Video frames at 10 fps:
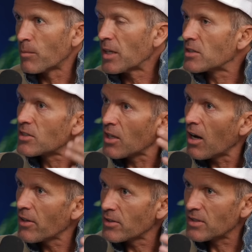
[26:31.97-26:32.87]
It might
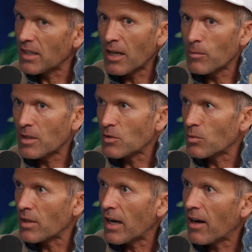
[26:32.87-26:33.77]
start as the enemy is
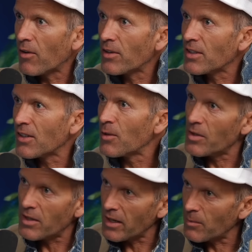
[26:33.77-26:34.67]
without, you know,
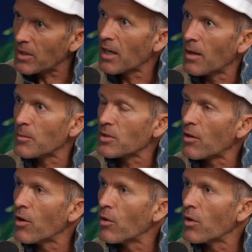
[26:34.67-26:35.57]
but then it becomes
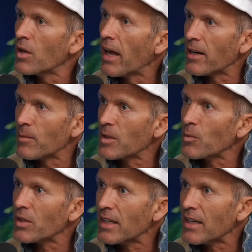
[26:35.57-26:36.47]
our own enemy
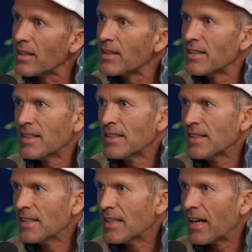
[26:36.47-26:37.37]
within
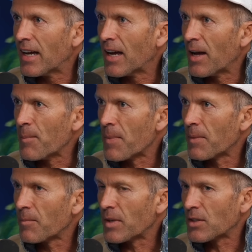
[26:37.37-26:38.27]
mm. um,
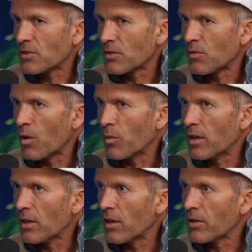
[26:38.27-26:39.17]
because of what we
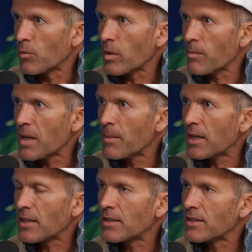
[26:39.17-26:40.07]
learn and we
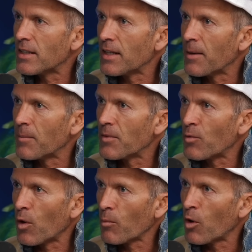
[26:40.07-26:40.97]
mimic um, the
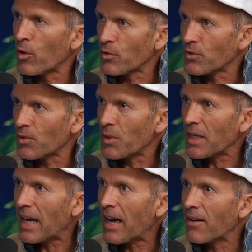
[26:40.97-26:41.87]
role models that we
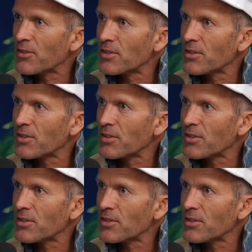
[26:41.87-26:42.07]
have.